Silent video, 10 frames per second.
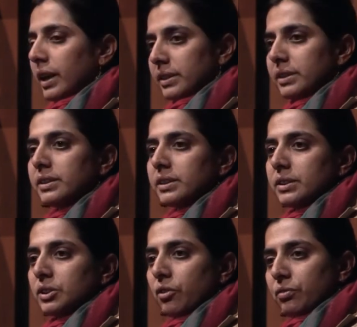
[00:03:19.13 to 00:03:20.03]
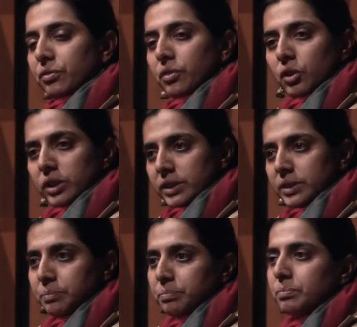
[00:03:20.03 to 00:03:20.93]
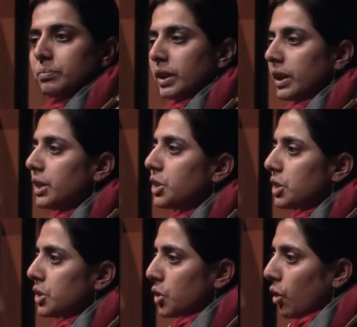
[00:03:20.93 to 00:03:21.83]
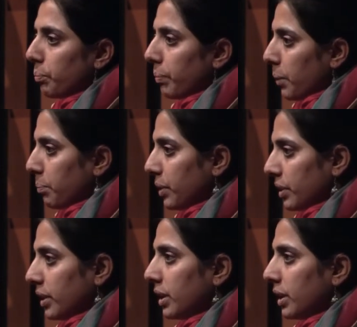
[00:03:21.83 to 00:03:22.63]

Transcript: existence of all these creatures on paper